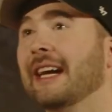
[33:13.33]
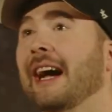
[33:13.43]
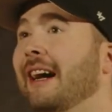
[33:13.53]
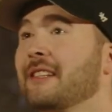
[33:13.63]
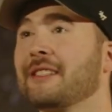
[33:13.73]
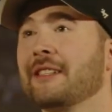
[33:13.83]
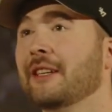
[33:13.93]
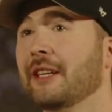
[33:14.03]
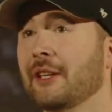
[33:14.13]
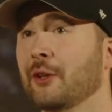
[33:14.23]
ask,
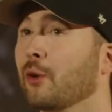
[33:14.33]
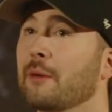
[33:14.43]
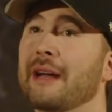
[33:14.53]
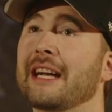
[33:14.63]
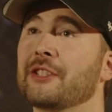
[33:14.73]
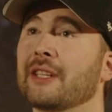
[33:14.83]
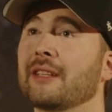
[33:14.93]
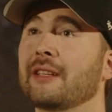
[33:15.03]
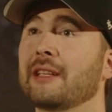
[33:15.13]
or imagine.